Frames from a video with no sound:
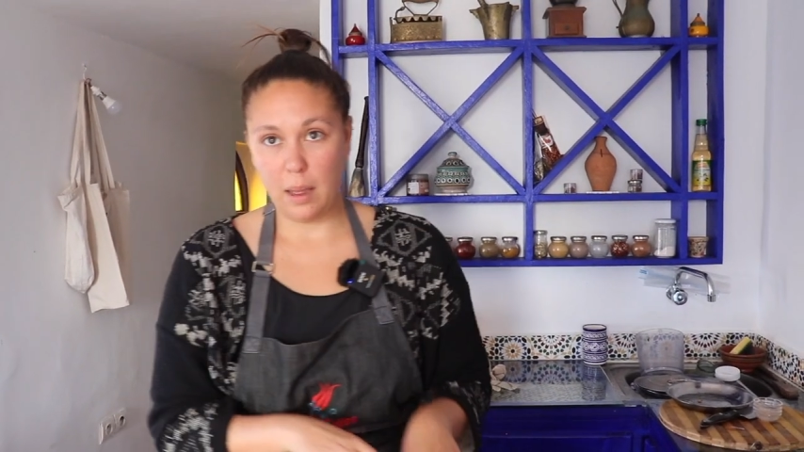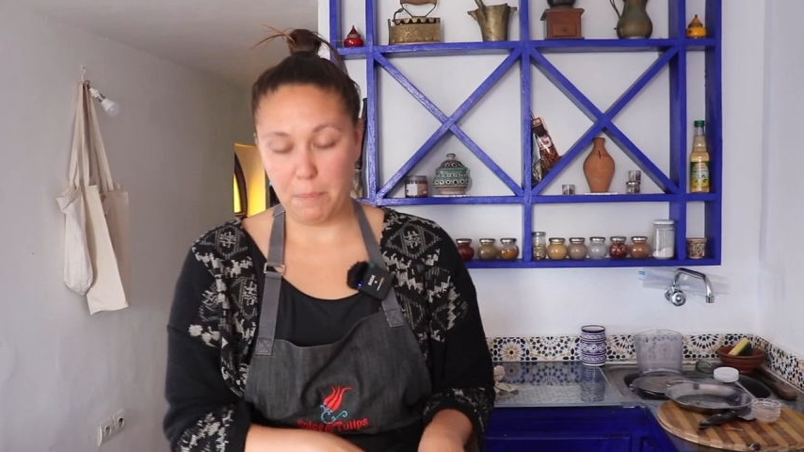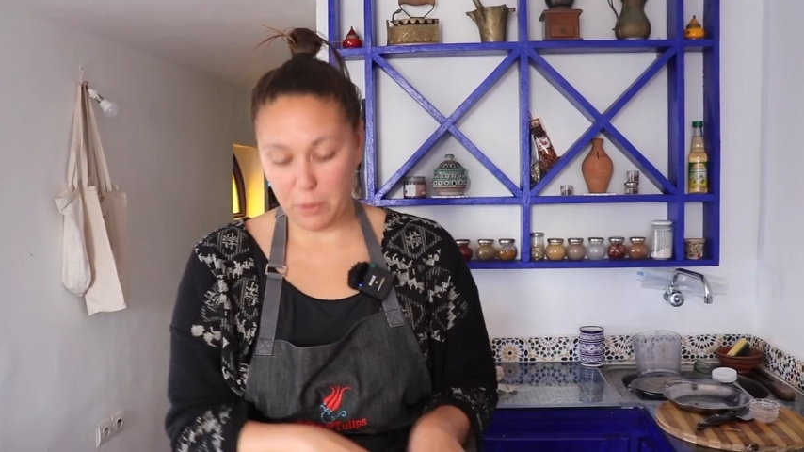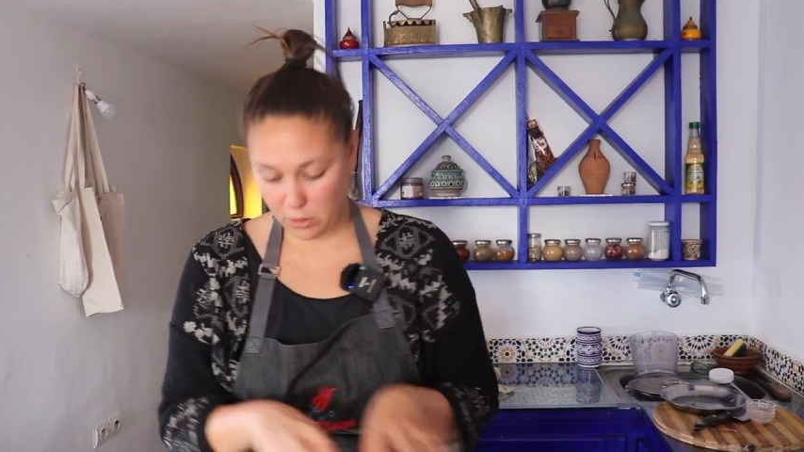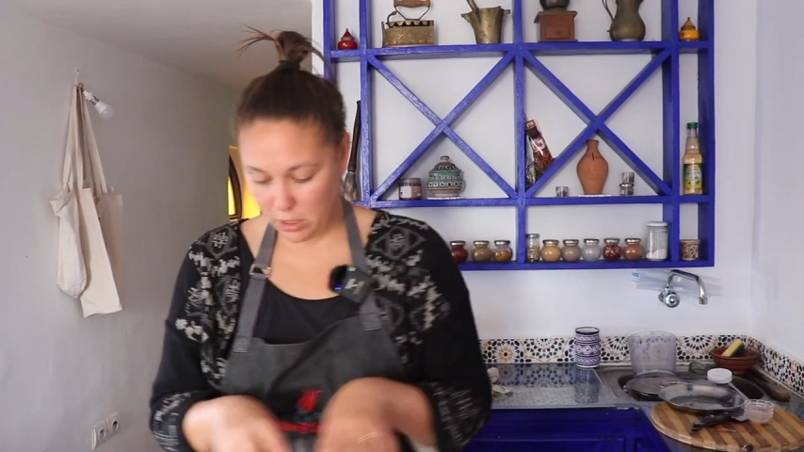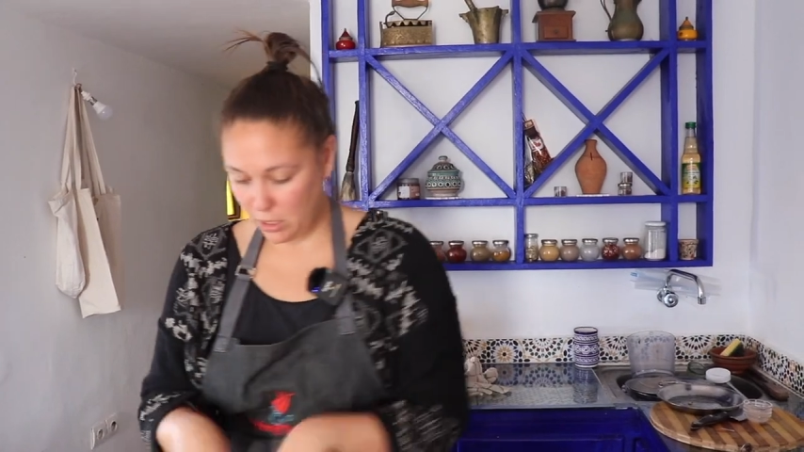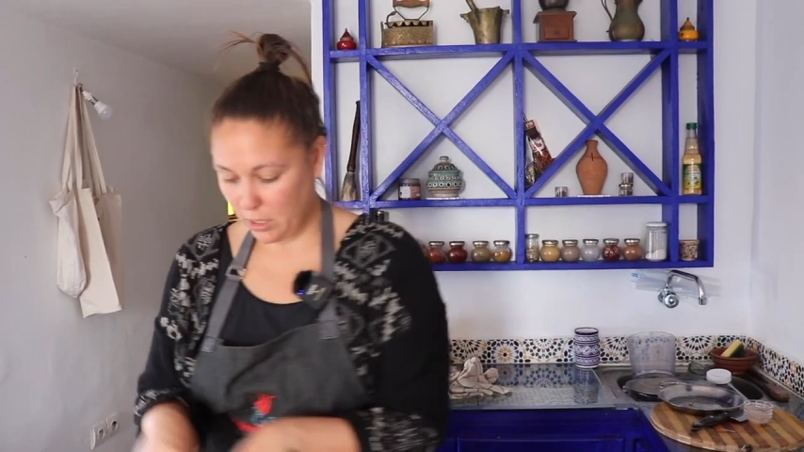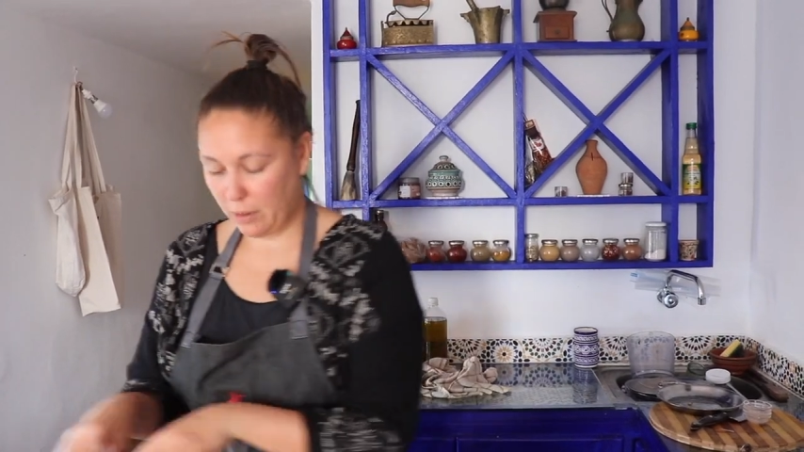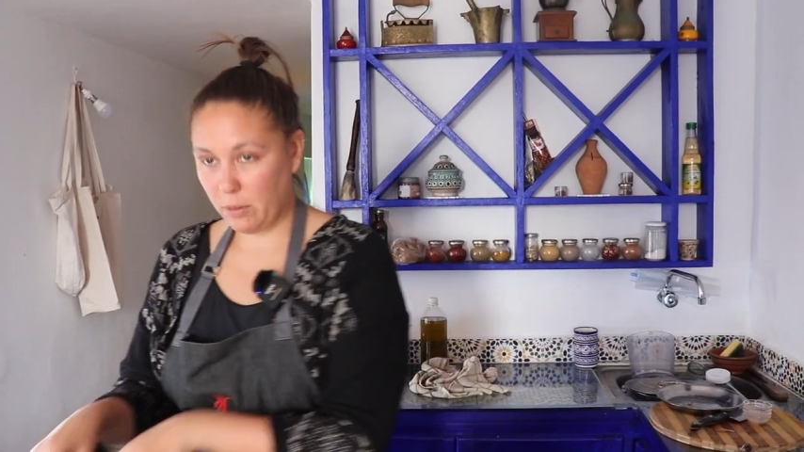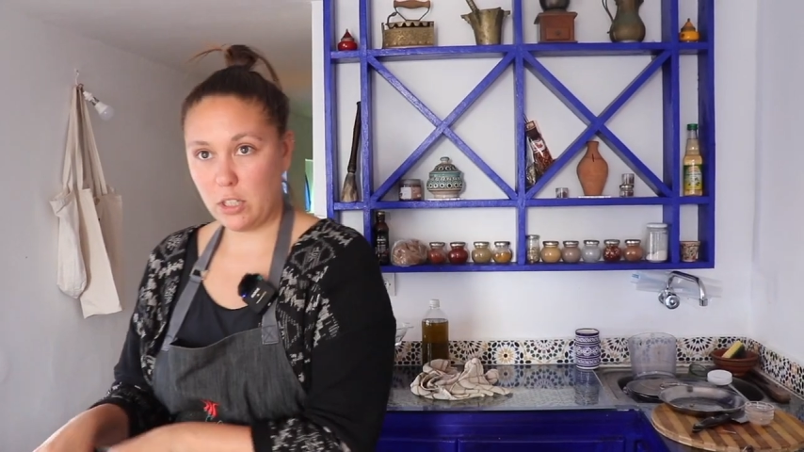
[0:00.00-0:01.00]
I'm building a
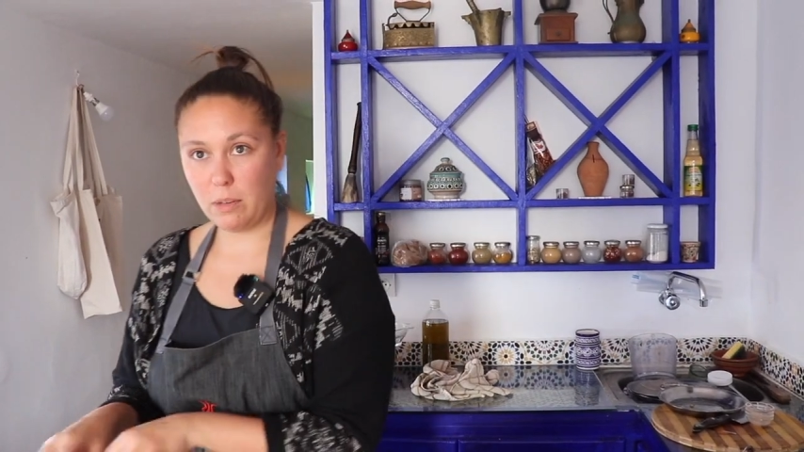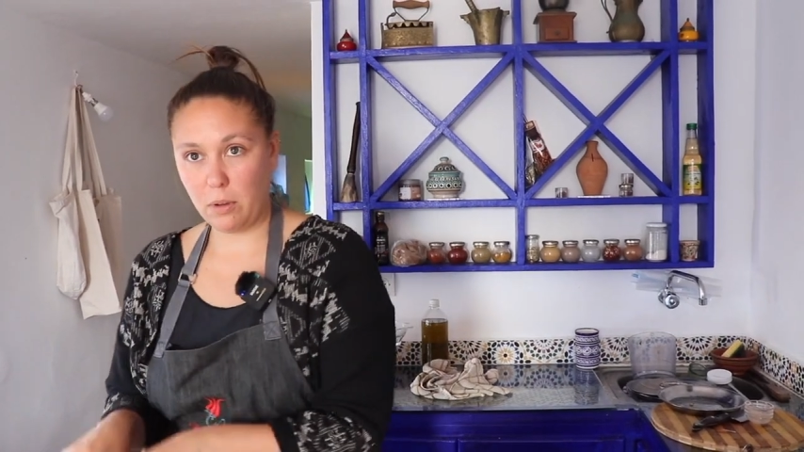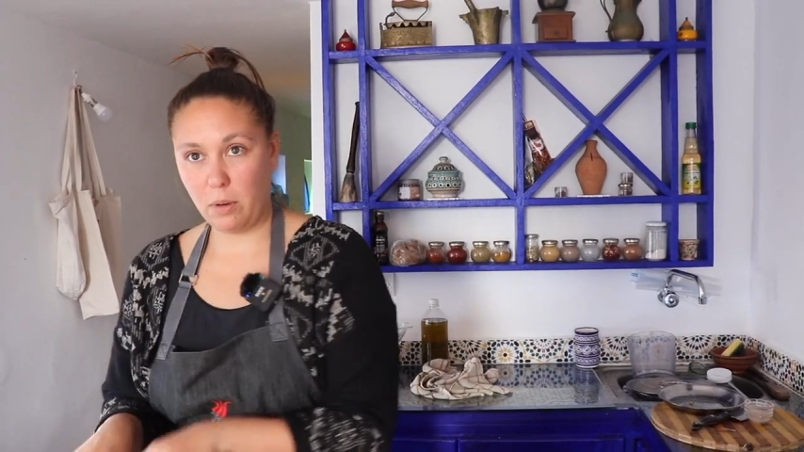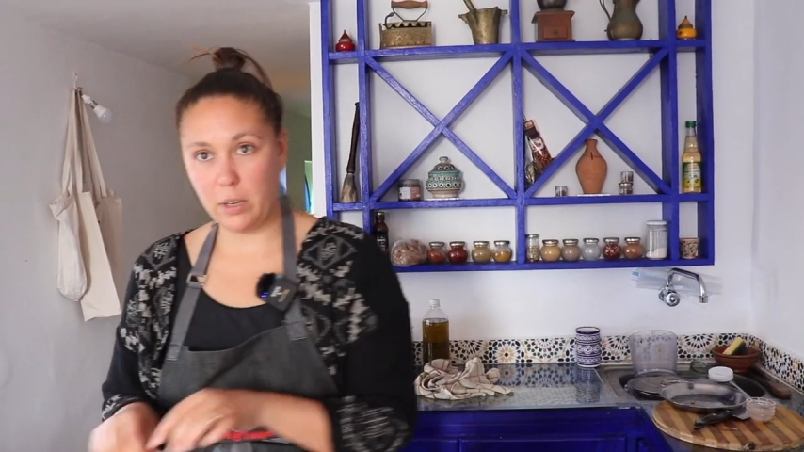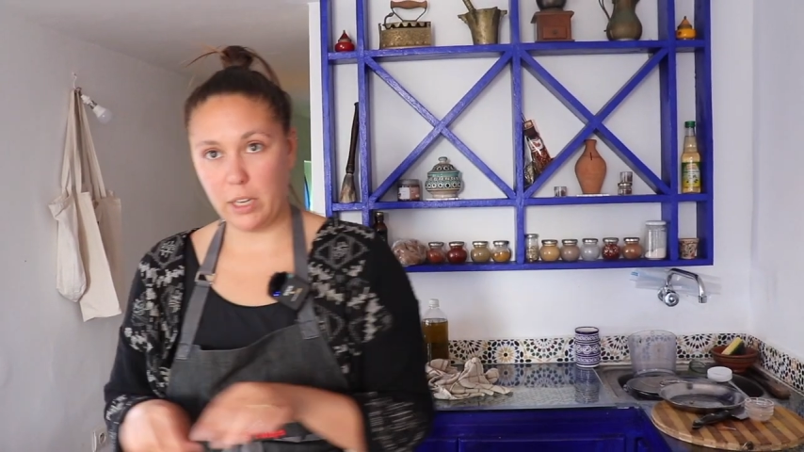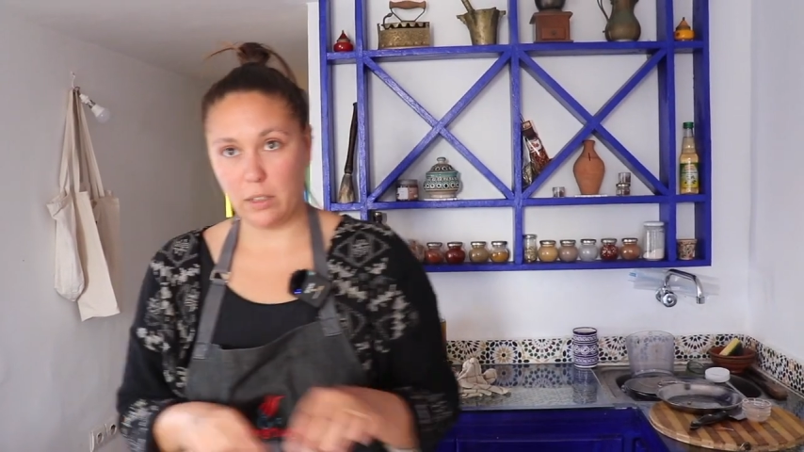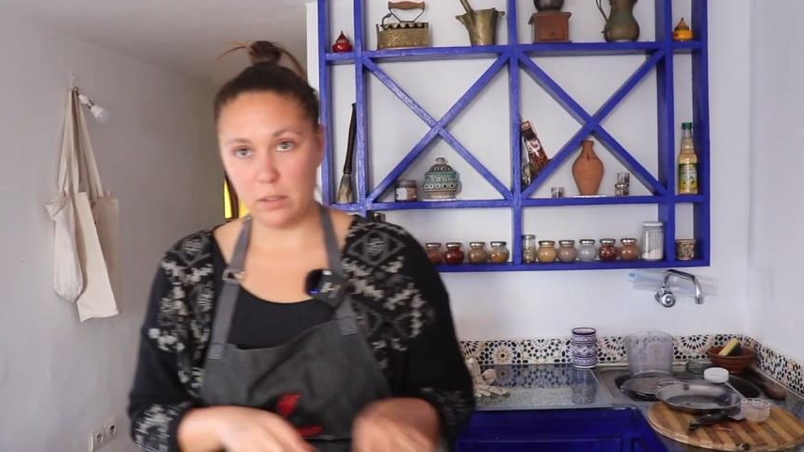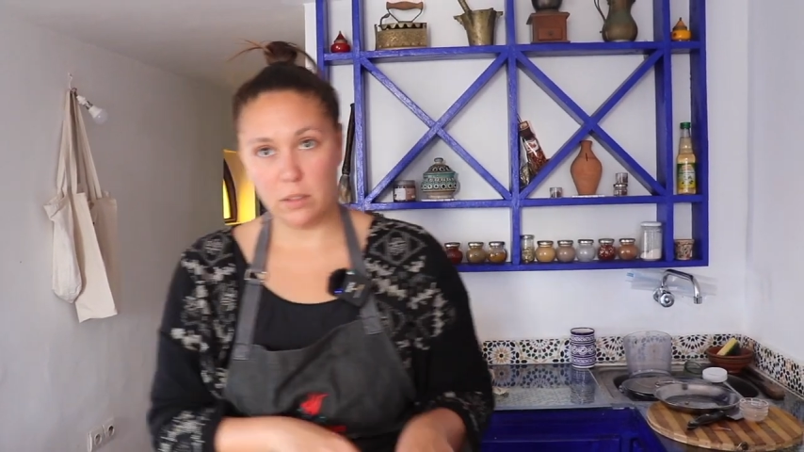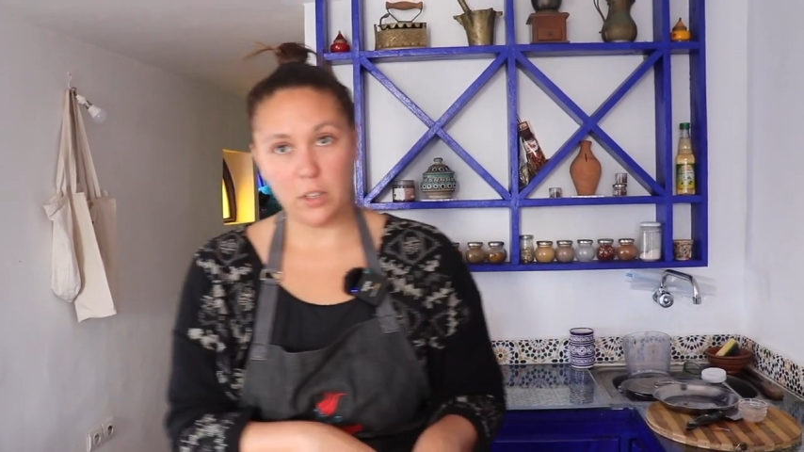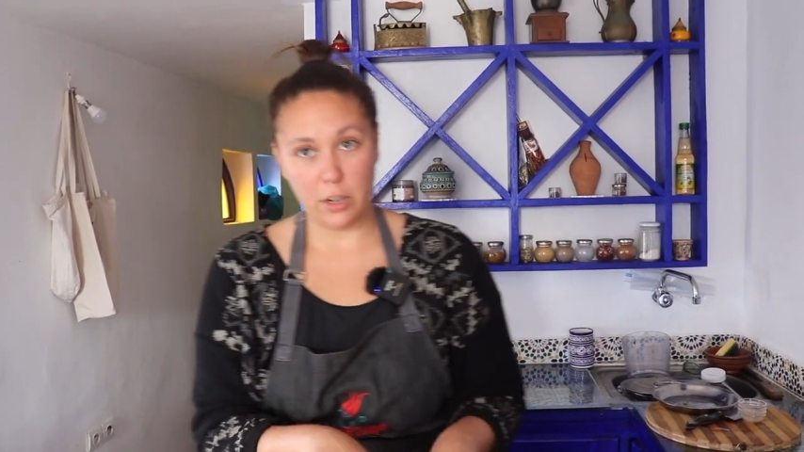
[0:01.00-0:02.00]
sandwich. I'm going in.